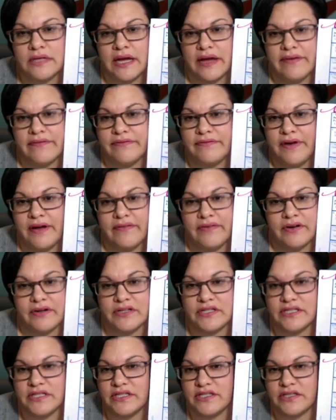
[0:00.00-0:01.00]
500
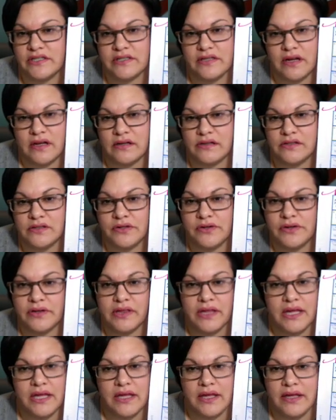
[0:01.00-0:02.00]
stitches on certain
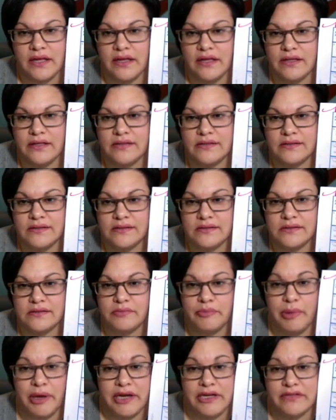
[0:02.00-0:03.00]
things,
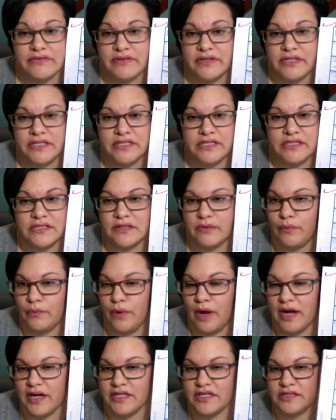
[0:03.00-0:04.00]
page finishes.
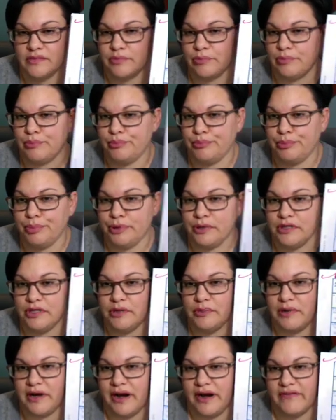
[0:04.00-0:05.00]
I just put a
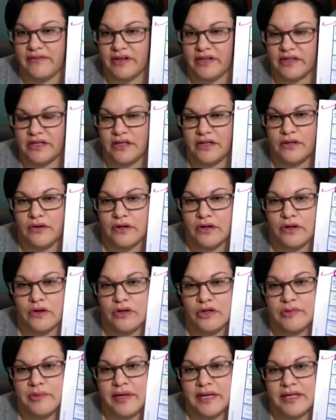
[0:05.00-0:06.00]
little bit of everything. You can go
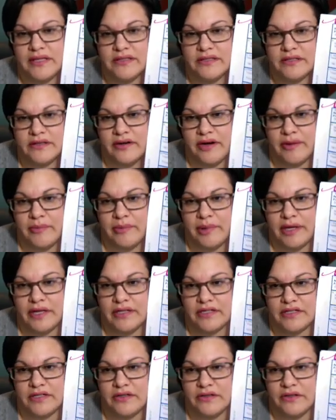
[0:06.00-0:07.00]
to my Instagram
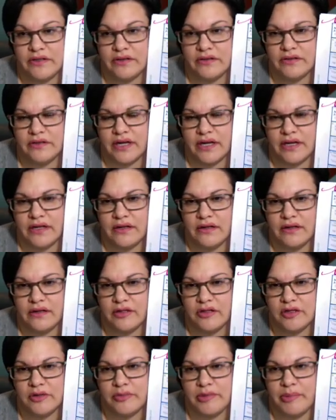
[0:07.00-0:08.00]
page and you can look at it a
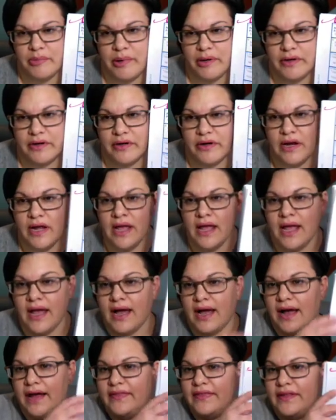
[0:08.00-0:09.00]
little bit better.
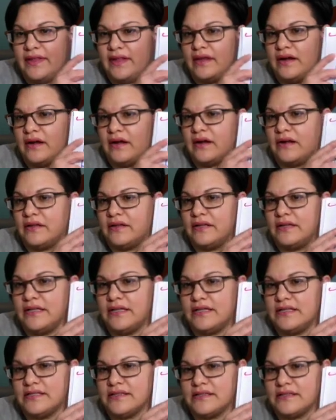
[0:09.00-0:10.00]
And then on
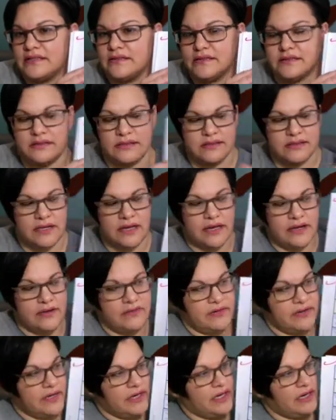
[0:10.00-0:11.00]
this side
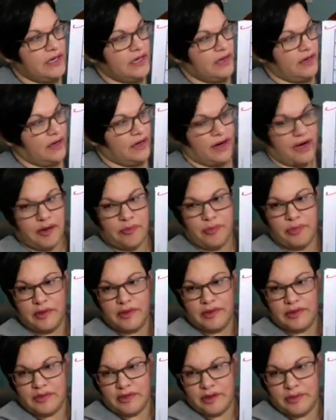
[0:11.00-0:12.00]
over here, I
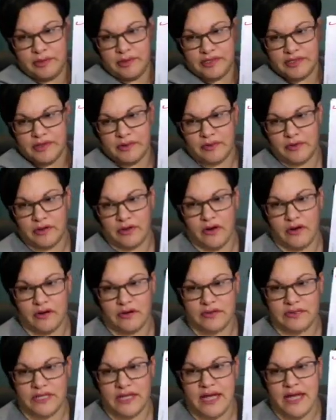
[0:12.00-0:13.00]
put the numbers that were
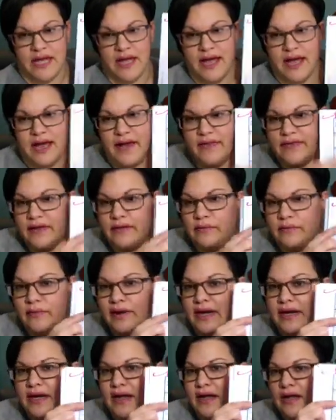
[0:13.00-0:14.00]
called. And then
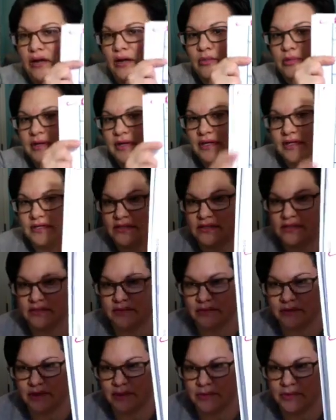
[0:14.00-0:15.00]
right now, because
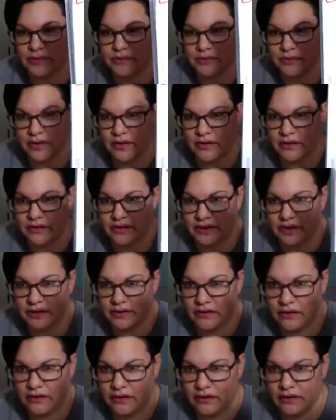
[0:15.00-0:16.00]
some numbers were already
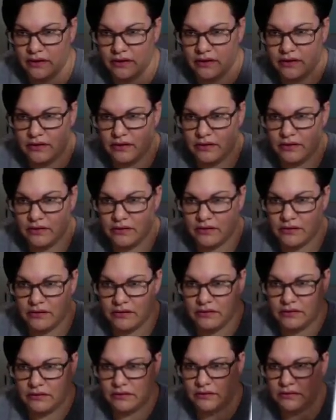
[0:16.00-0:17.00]

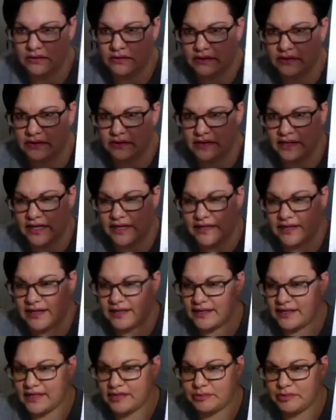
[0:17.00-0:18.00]
called, dang, that
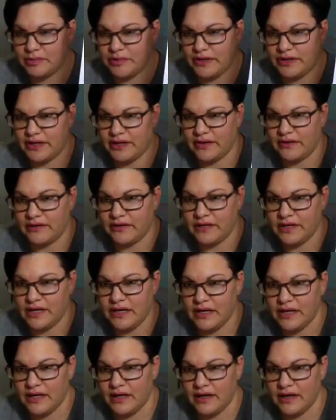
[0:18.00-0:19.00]
light's blowing it out.
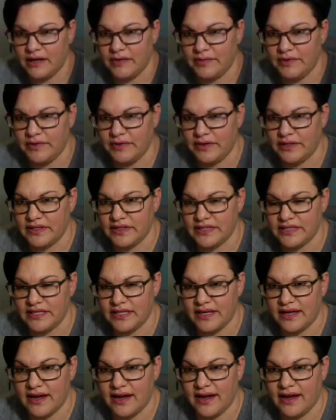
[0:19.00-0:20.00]
You can
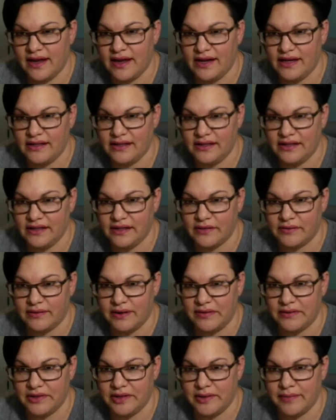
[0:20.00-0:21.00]
see I highlighted
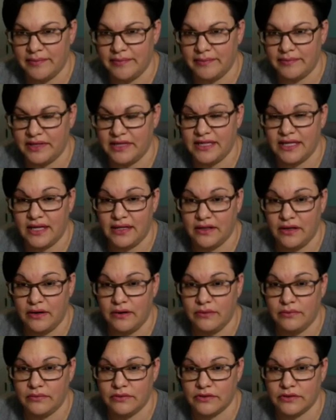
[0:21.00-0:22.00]
around them
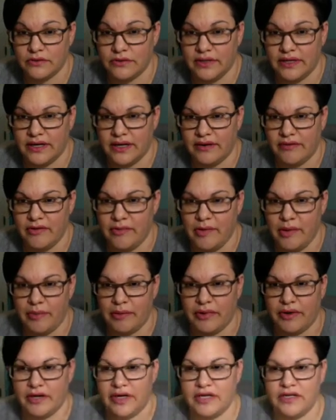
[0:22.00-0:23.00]
yellow so that I
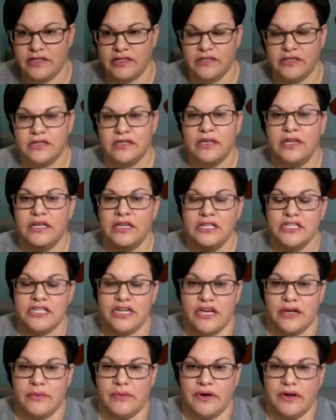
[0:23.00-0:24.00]
remember in
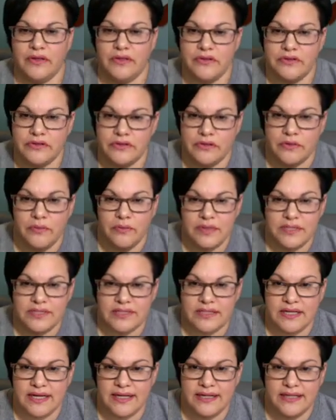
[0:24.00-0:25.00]
January those are the ones
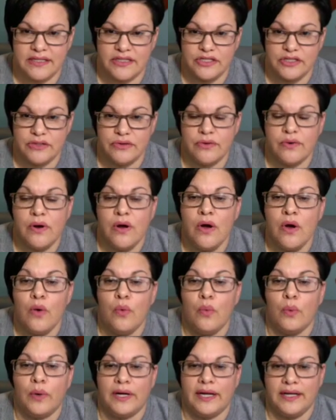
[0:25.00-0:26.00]
that I need to do.
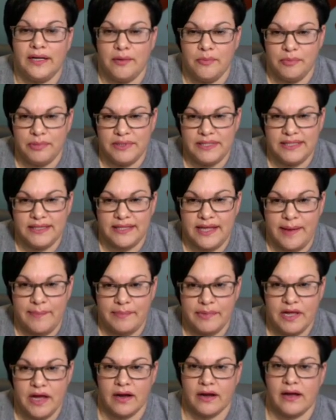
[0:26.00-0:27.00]
When I complete that
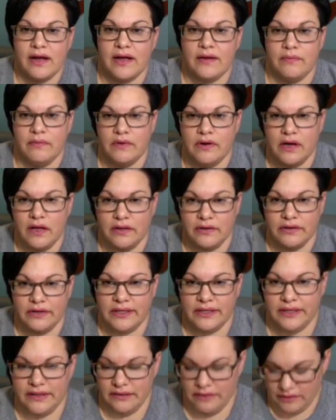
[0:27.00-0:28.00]
block, I will color
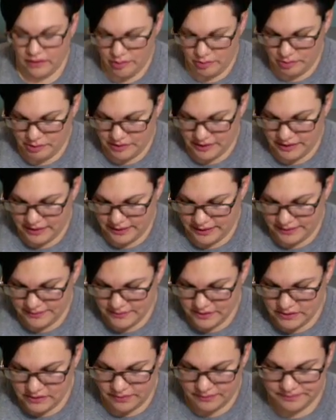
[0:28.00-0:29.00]
it in completely.
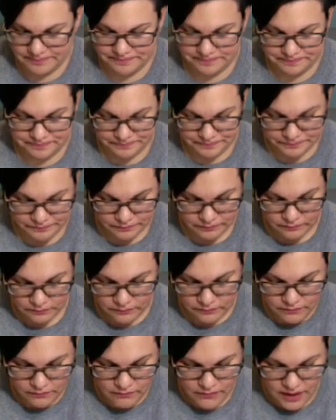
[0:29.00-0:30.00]
So
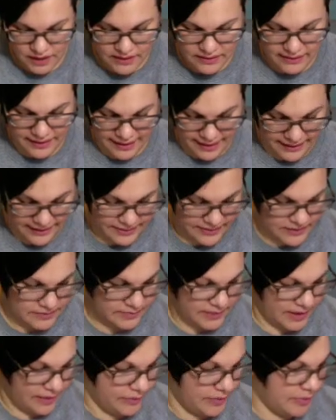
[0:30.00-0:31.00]
that is
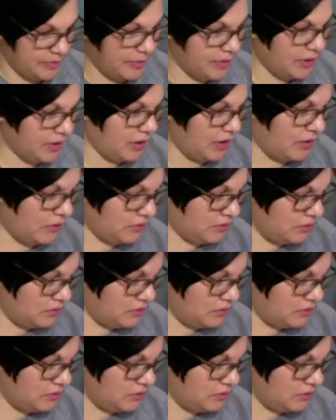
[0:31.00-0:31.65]
my WIPGO